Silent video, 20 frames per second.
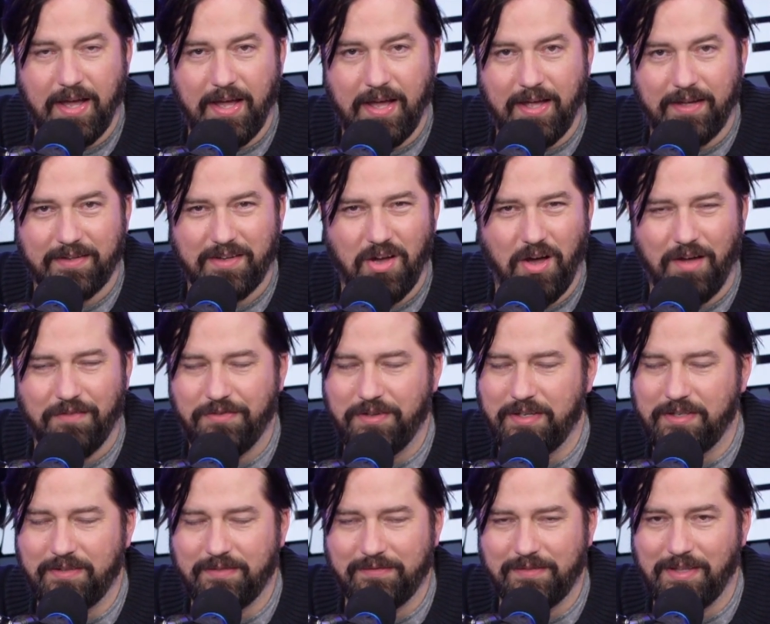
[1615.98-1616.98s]

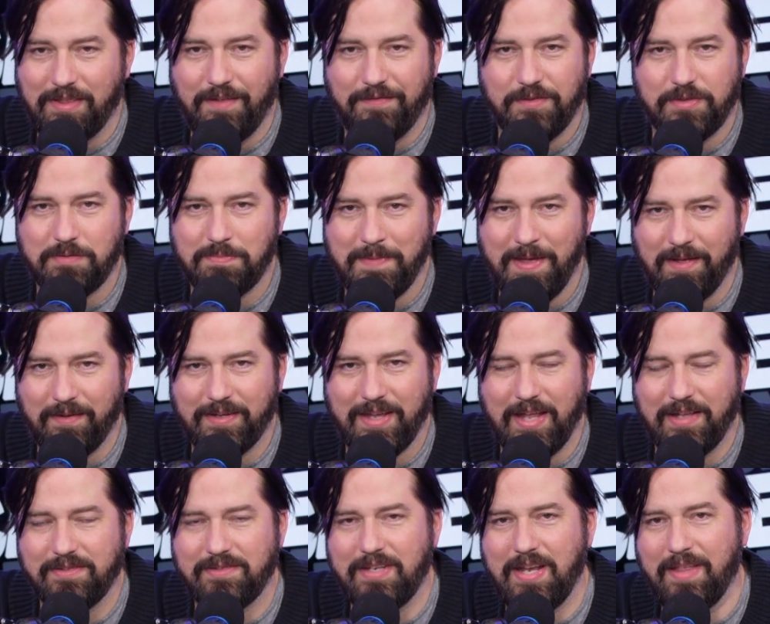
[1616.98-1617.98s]
Coffee, I love the smell.
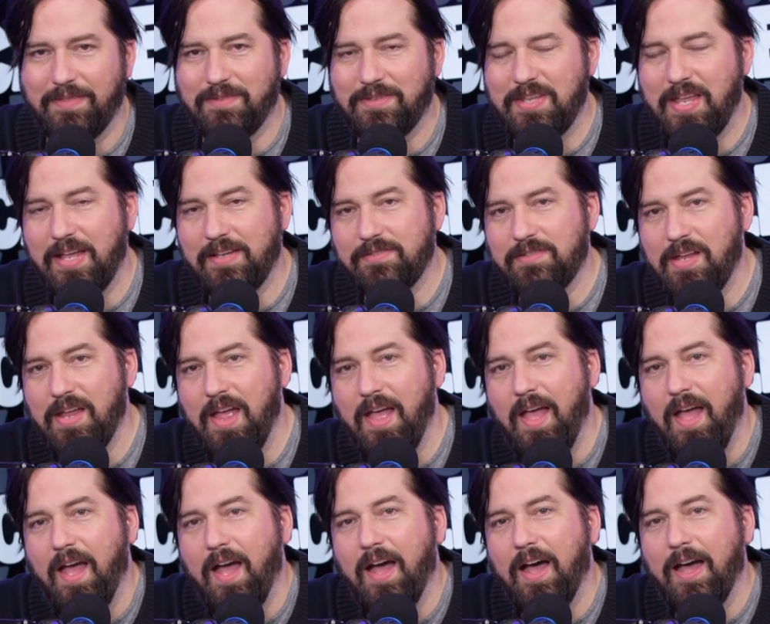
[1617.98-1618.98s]
Can't stand the taste.
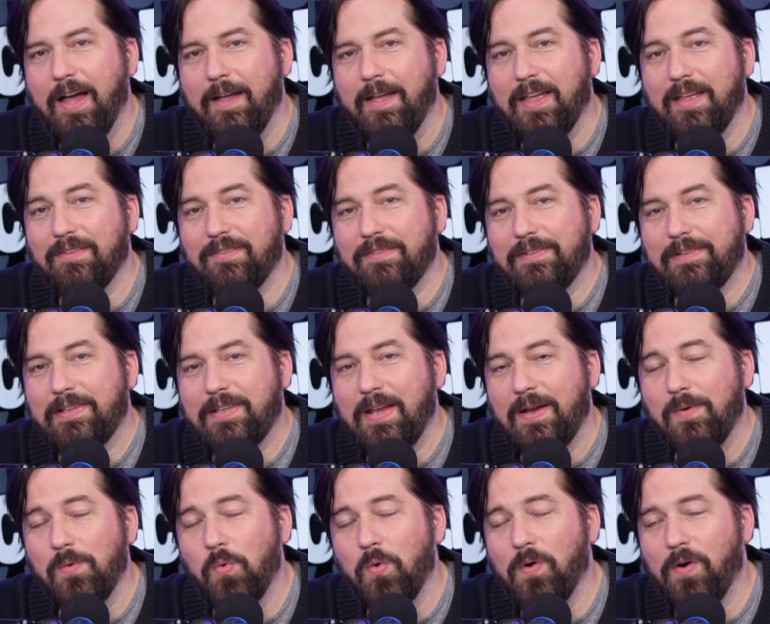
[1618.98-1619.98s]

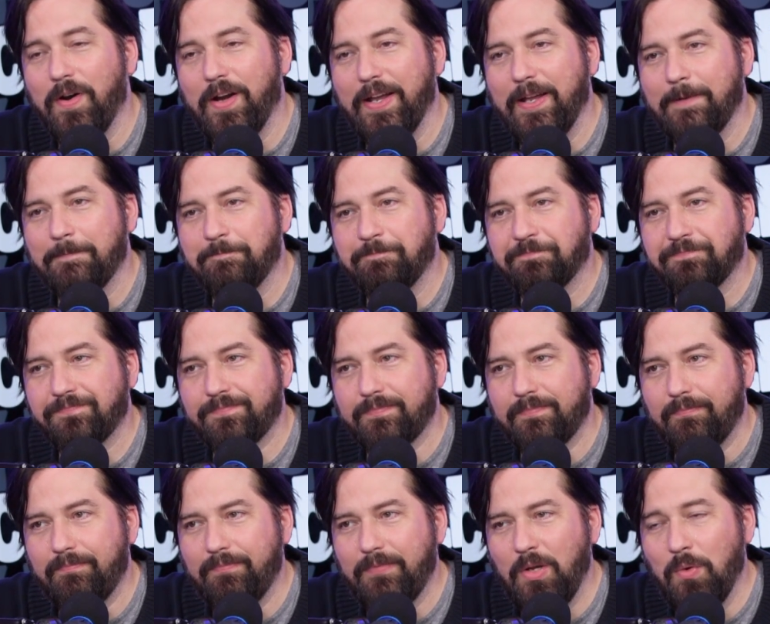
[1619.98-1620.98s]
Don't worry.
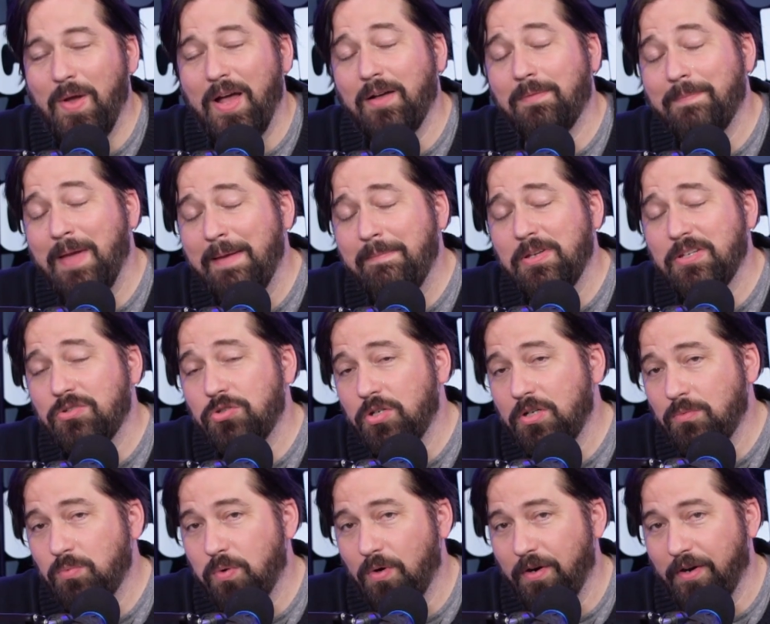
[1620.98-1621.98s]
Well, maybe you
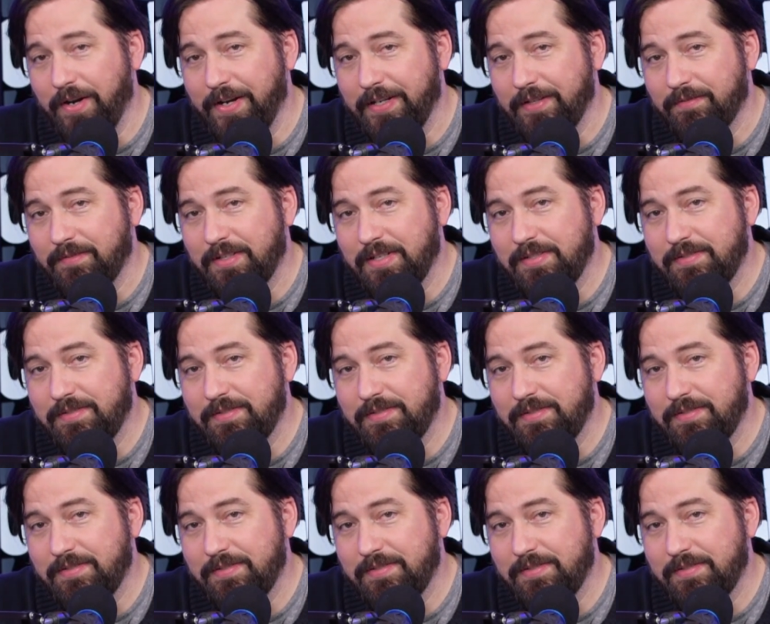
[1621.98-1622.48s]
should worry, because